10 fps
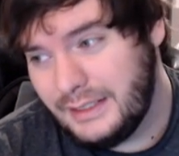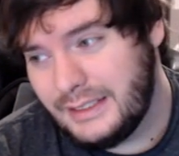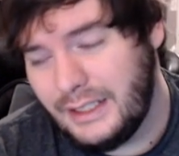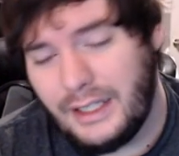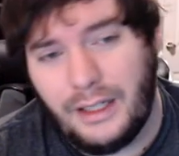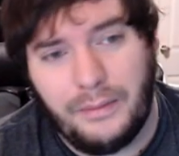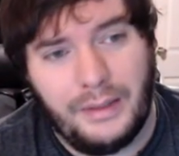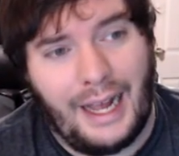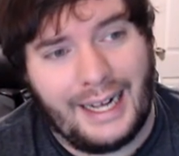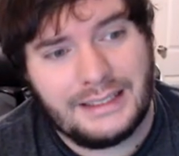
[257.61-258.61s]
to
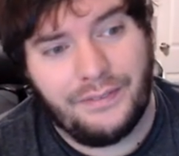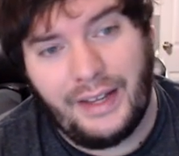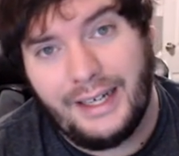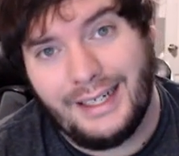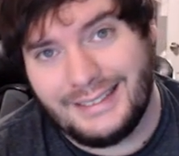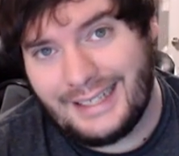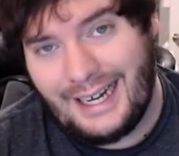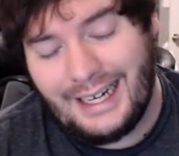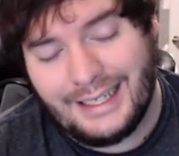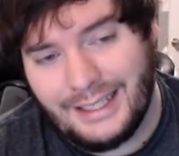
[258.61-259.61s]
activate it,
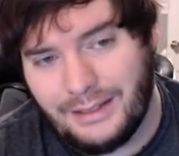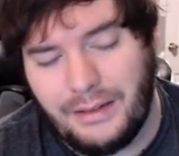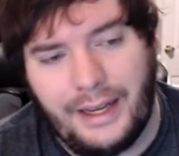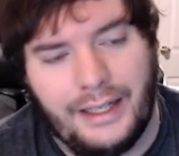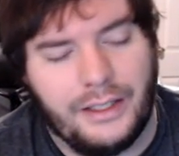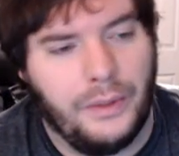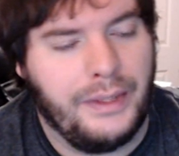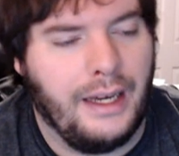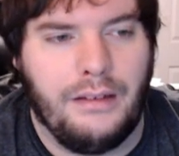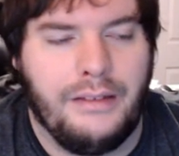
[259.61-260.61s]
attack, and go
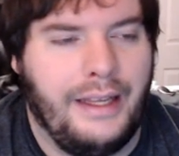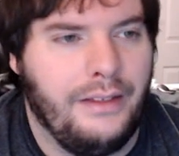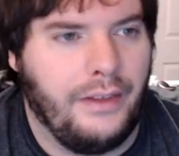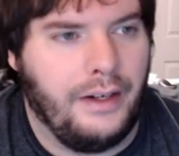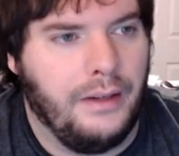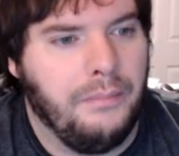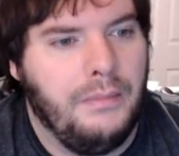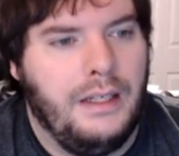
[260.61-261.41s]
down a land there.